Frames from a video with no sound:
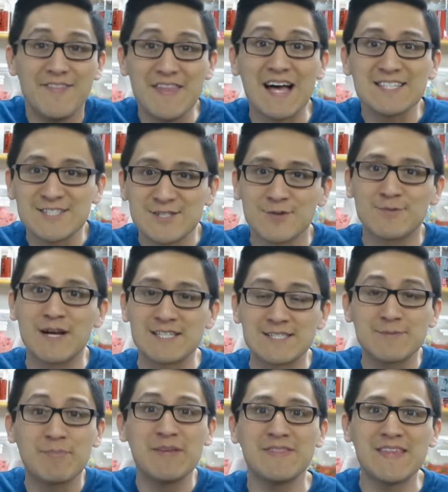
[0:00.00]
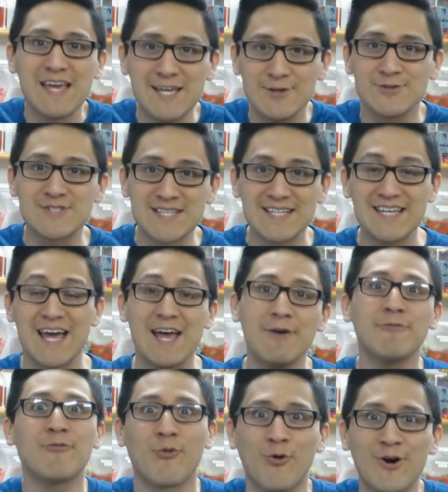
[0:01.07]
And that's the recipe they use
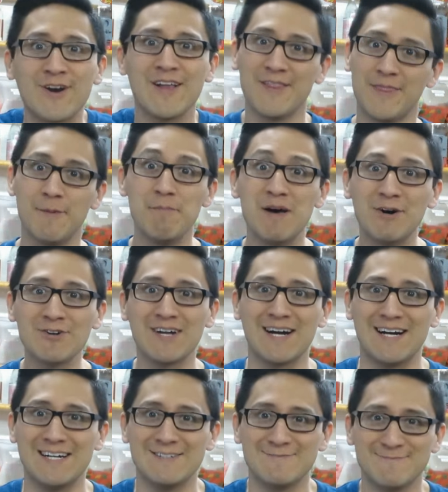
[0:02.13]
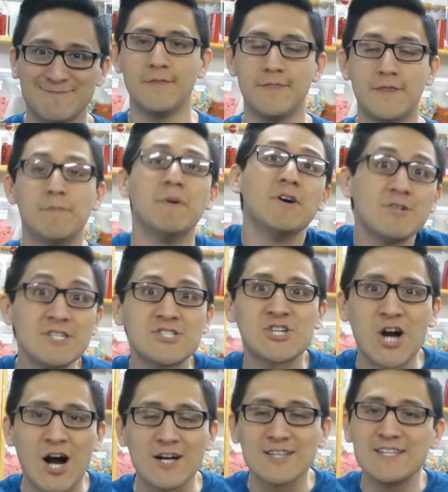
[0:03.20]
today for the Milka. The Milka
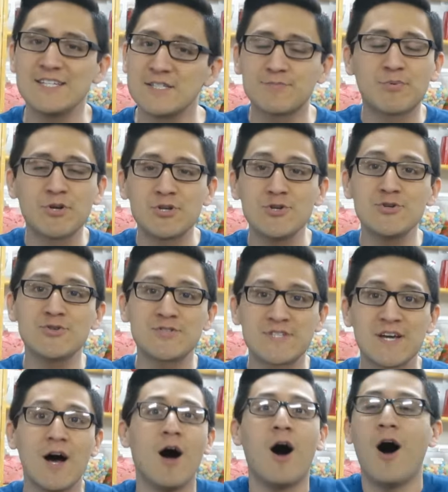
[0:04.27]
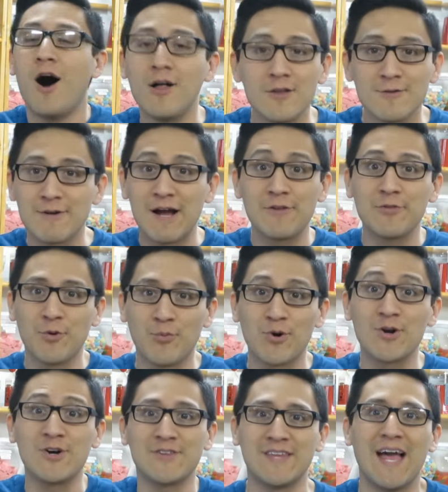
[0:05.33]
chocolate is produced all around the
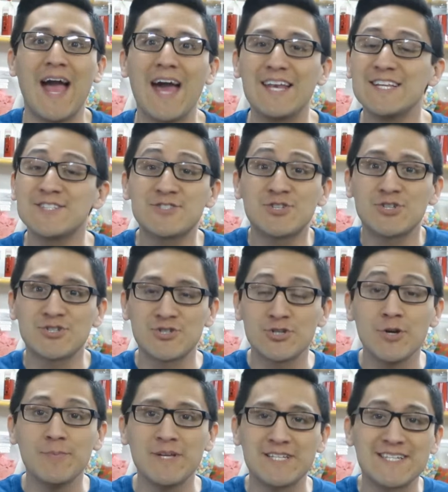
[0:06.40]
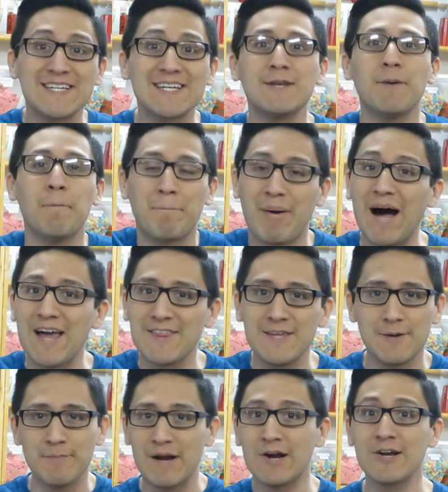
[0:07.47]
world and is distributed by
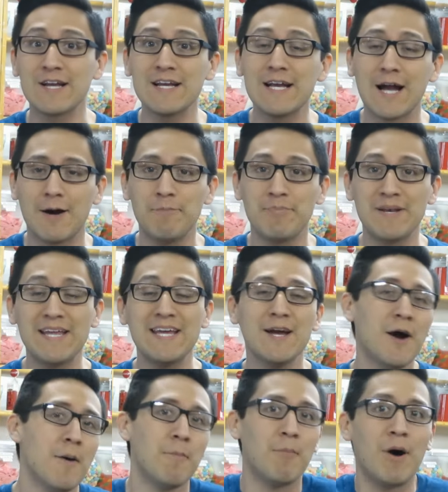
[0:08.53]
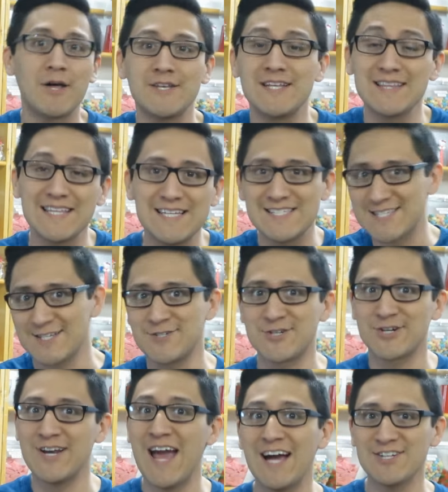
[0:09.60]
the American company Mondelez
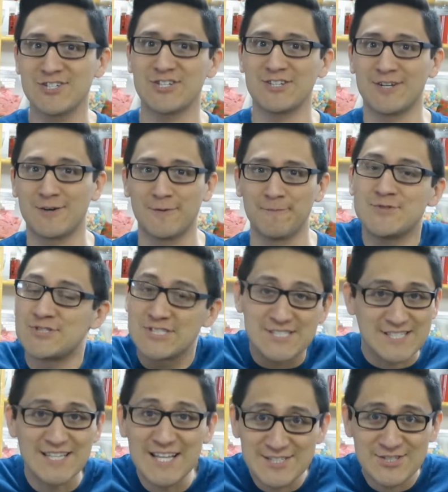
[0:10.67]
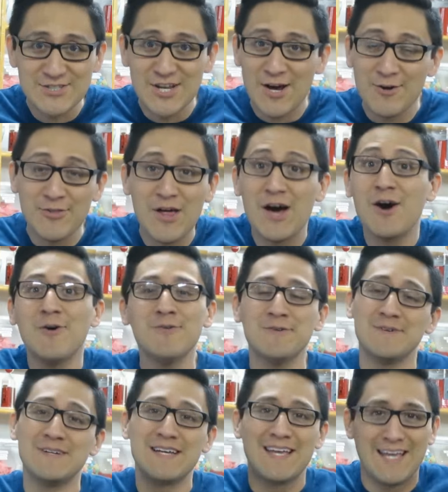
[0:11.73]
International. Just to let you know
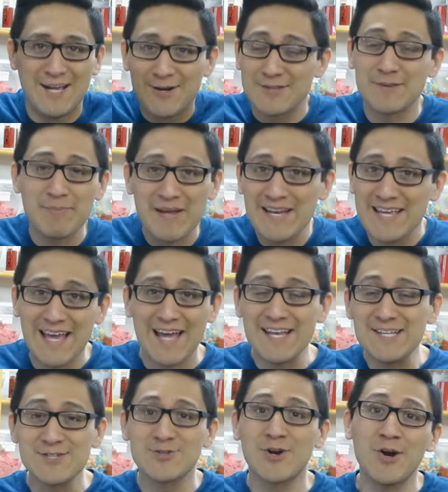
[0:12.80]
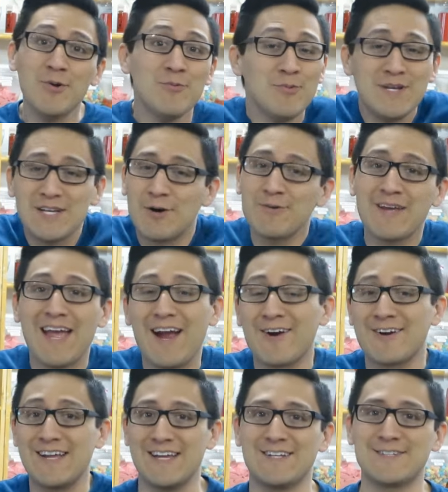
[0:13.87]
though, here at the Penny Candy Store, we don't
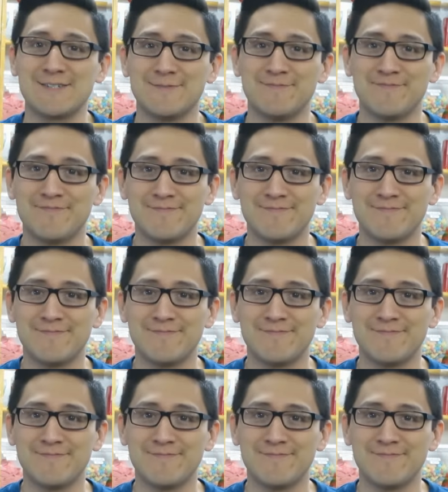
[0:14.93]
carry it.